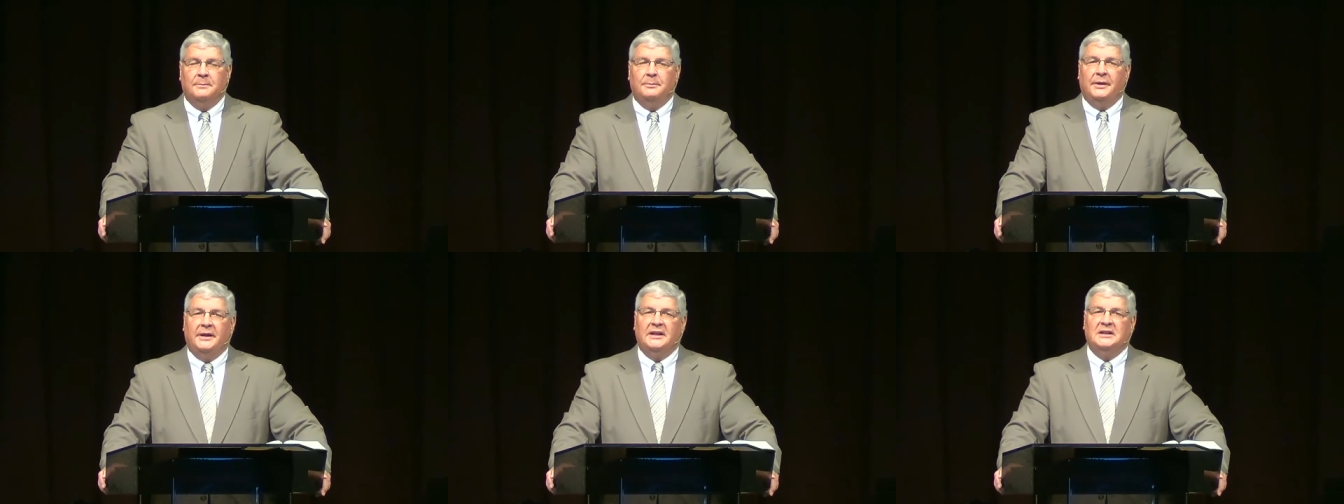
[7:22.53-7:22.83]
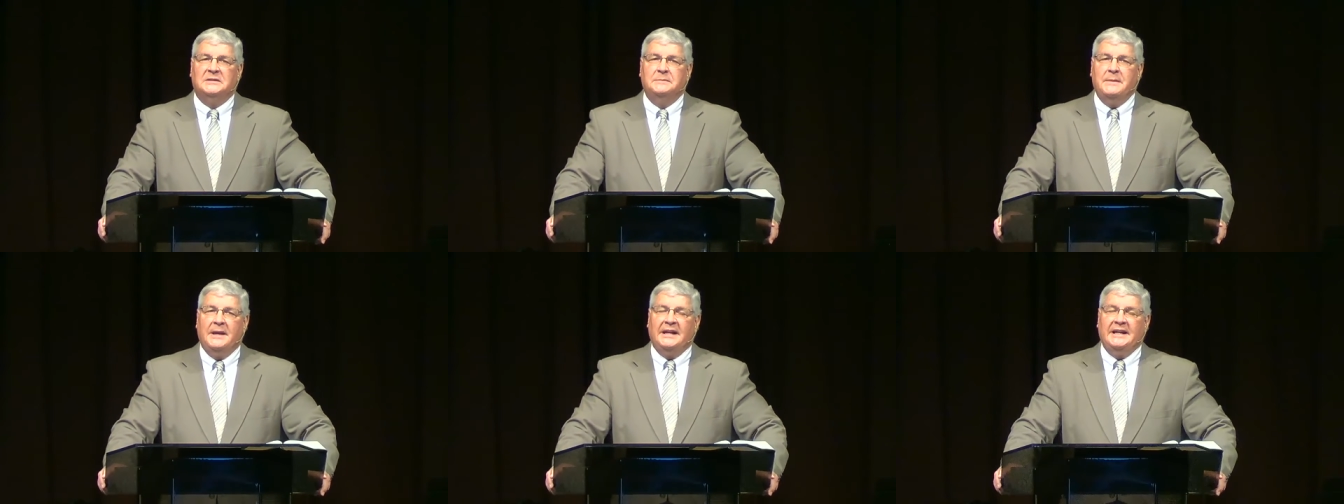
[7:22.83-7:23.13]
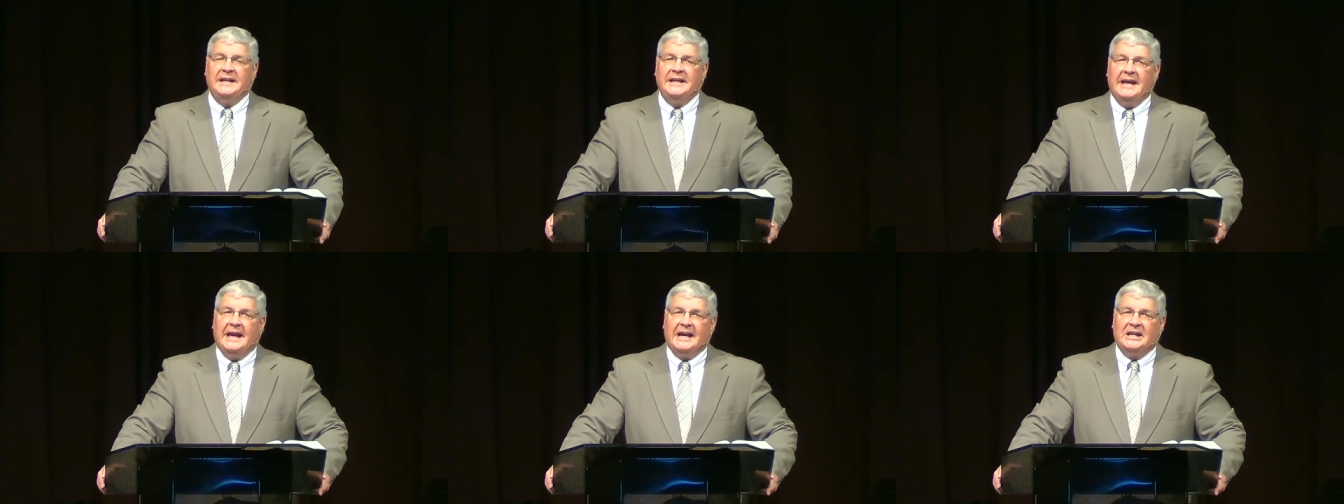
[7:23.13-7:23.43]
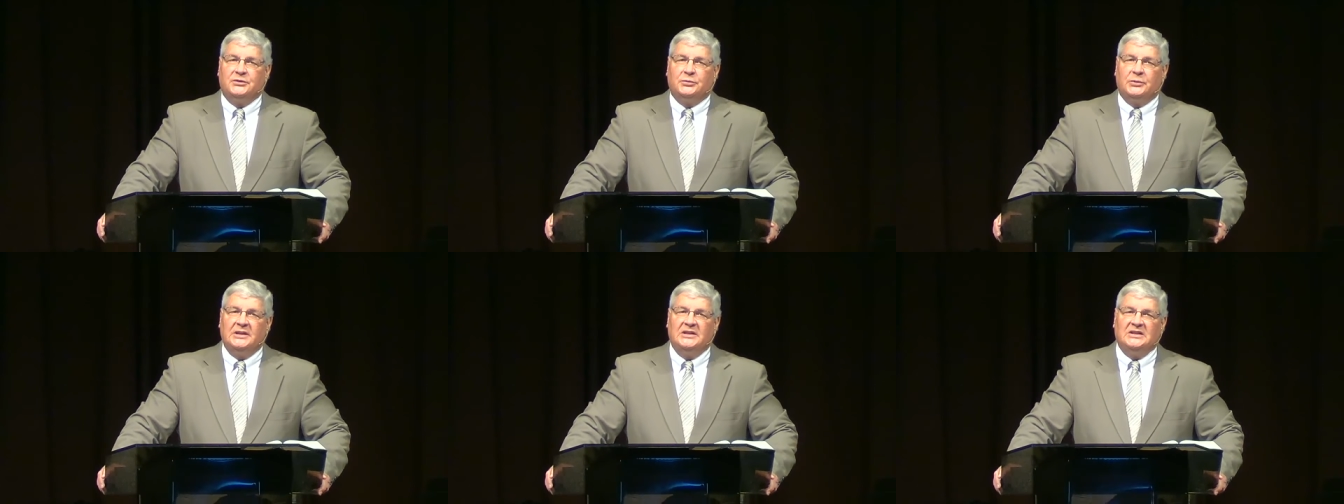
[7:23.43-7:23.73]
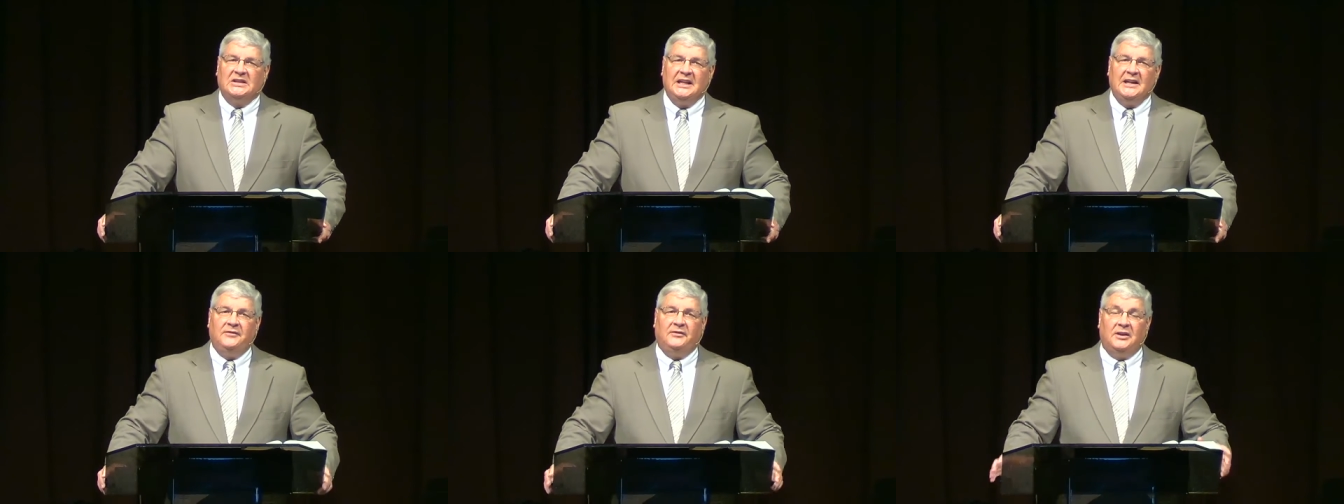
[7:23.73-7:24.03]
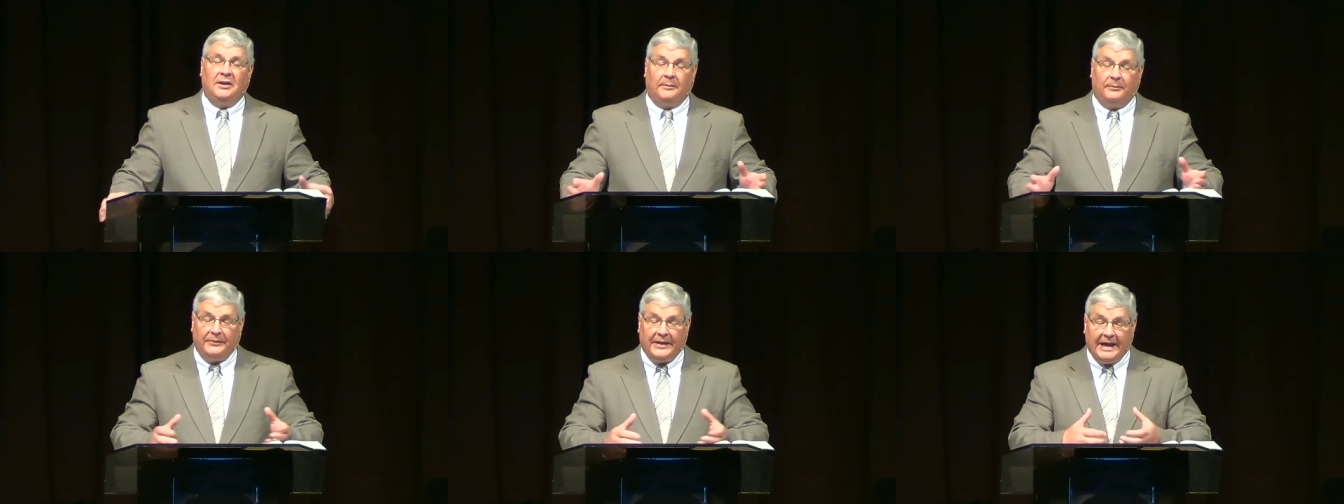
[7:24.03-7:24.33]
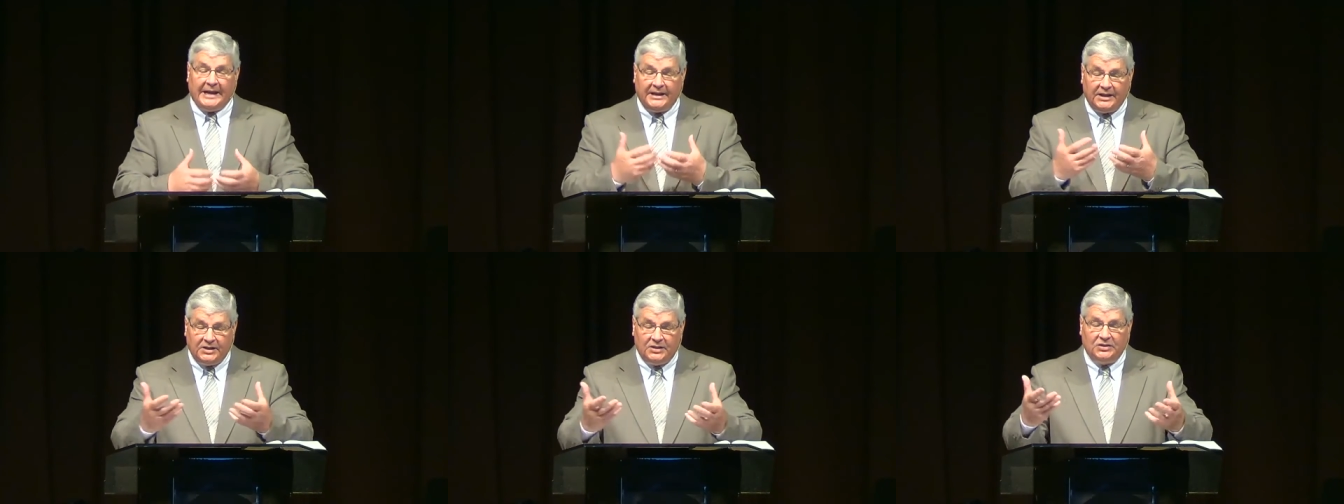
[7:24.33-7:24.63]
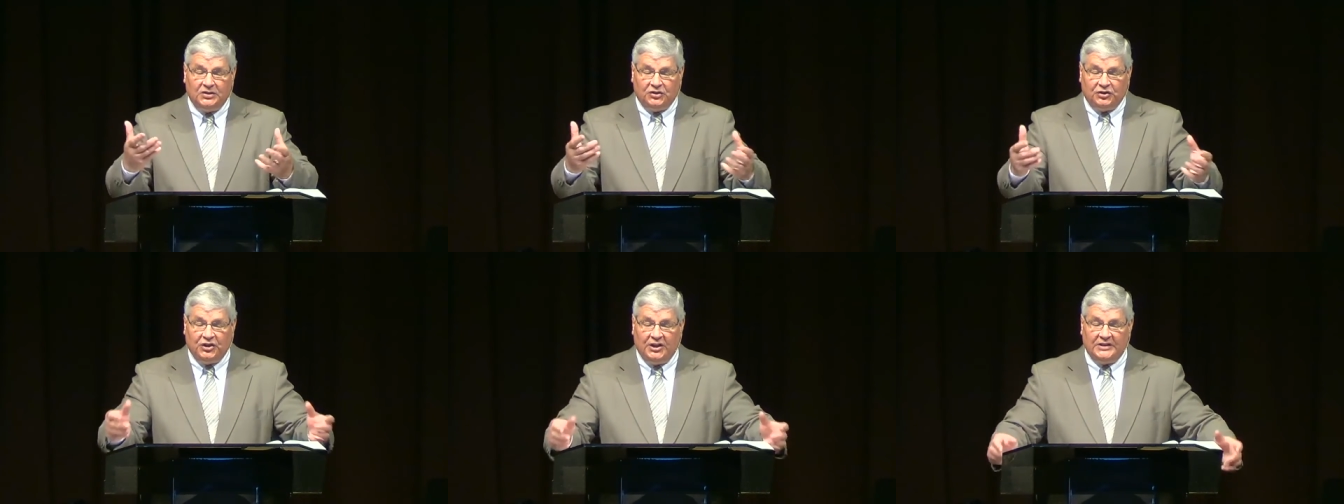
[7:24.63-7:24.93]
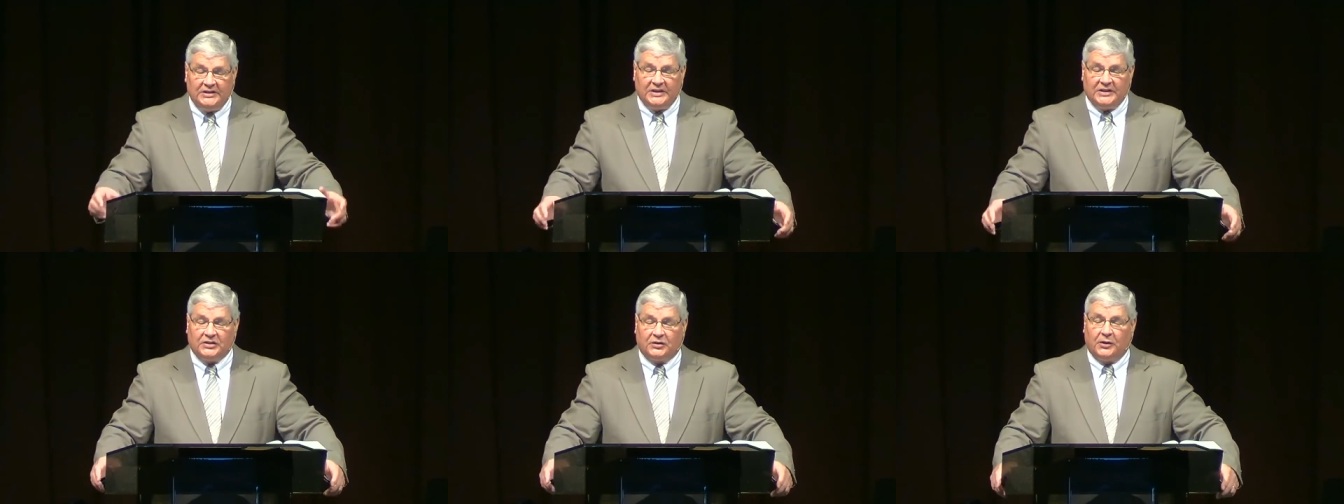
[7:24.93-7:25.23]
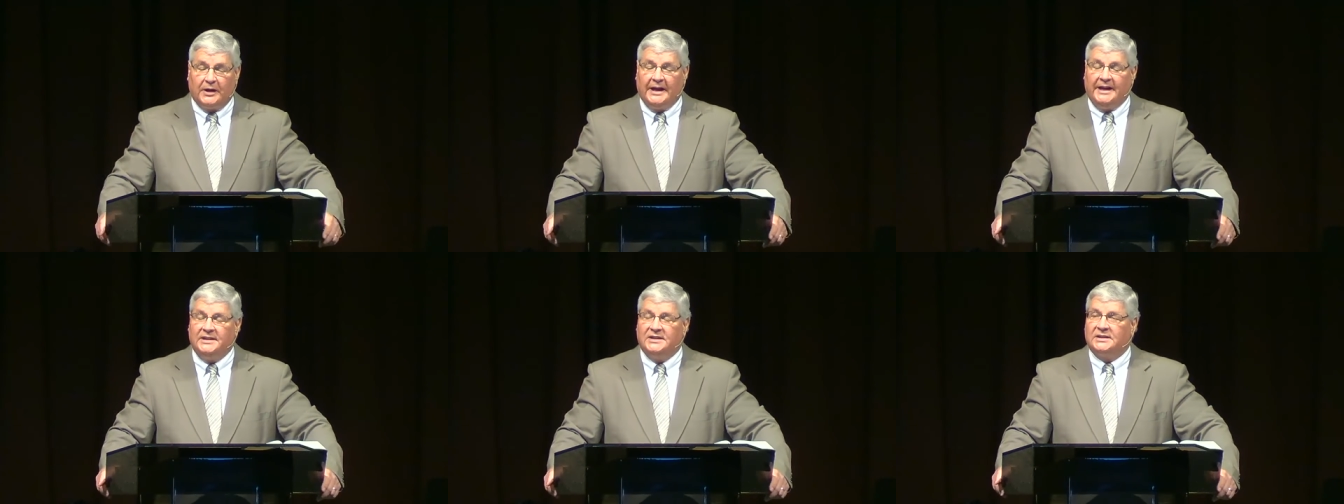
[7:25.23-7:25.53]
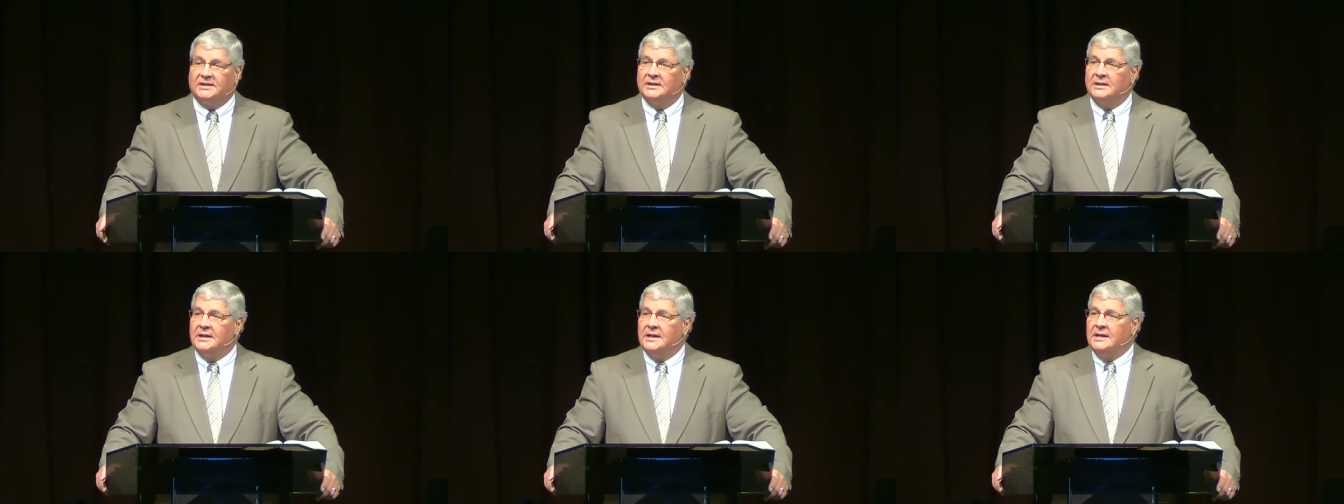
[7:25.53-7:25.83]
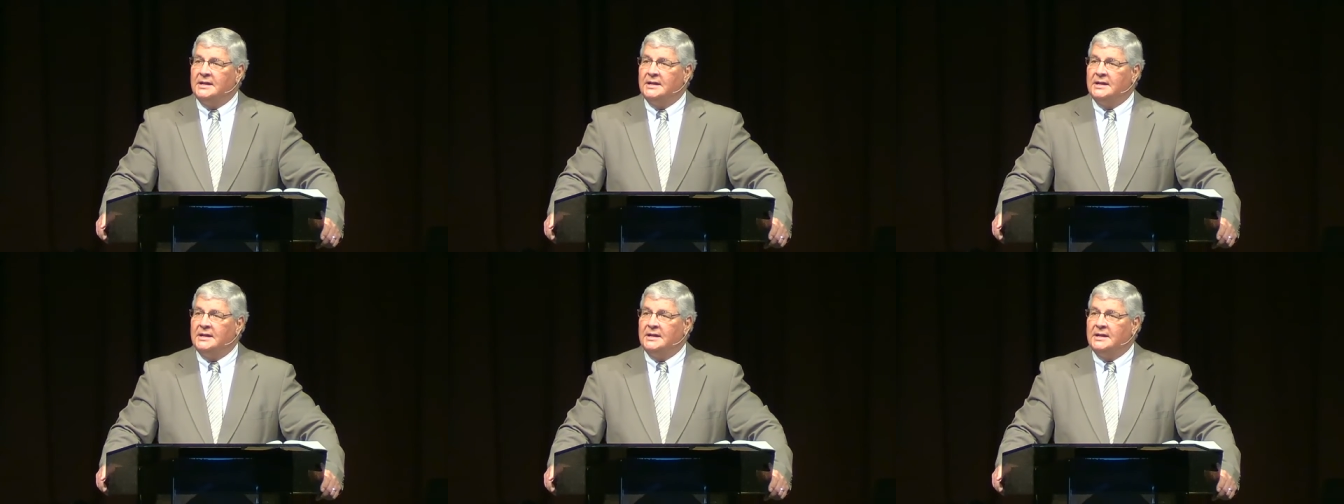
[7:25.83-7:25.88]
But as many as received him, that is Jesus Christ,